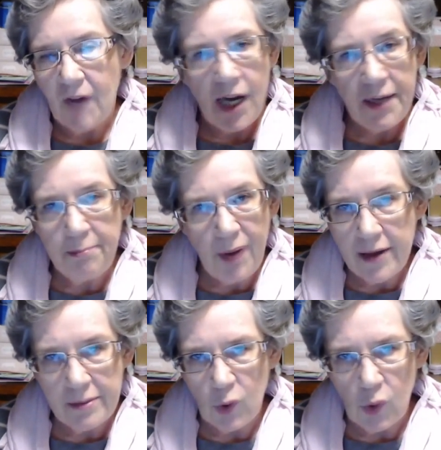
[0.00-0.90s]
didn't
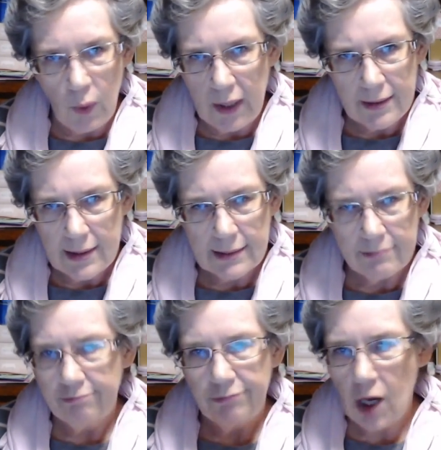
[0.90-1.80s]
buy them all at once.
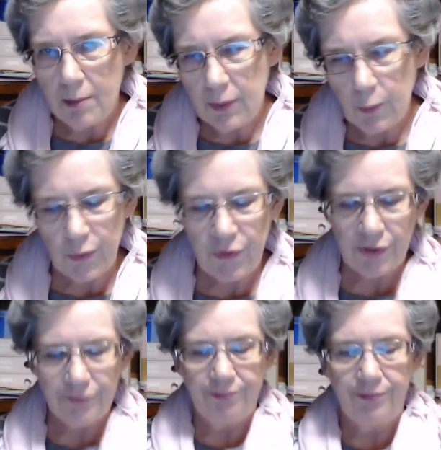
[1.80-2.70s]
Nobody would.
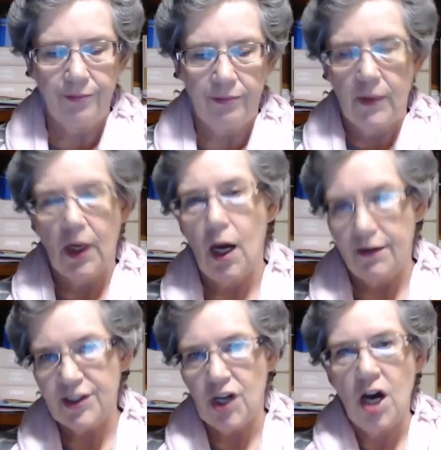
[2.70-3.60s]

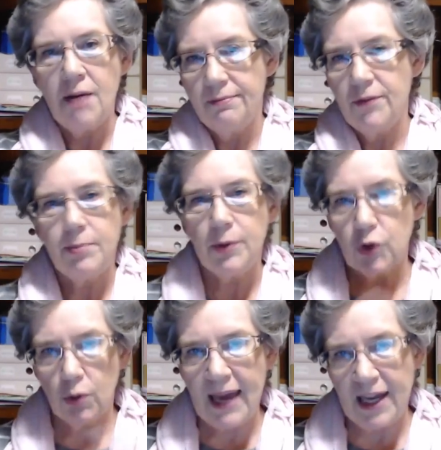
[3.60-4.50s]
Over time, you
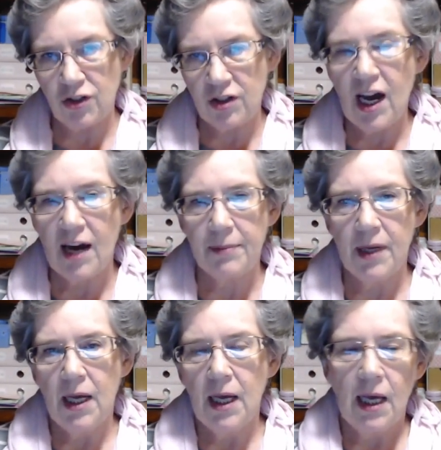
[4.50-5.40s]
build your pantry up.
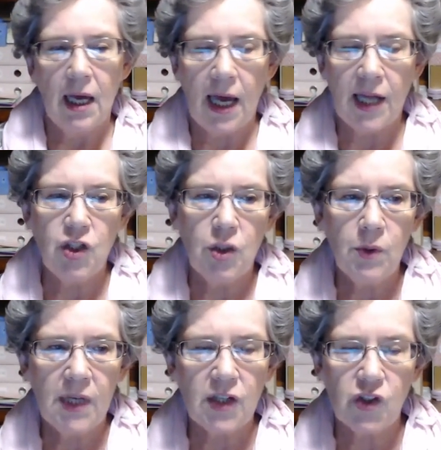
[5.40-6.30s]
And you
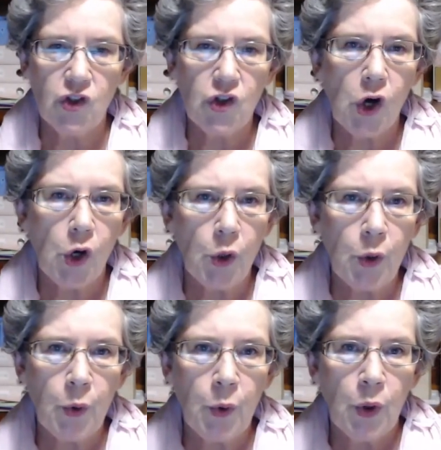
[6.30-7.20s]
will get to
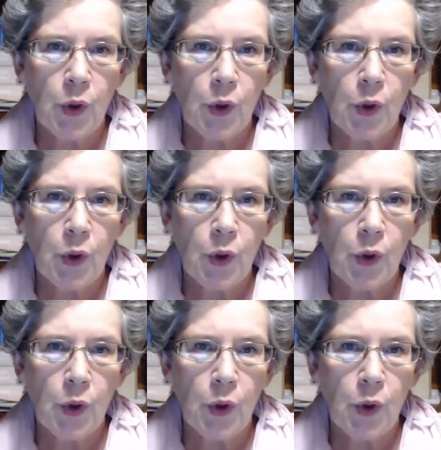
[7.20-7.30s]
know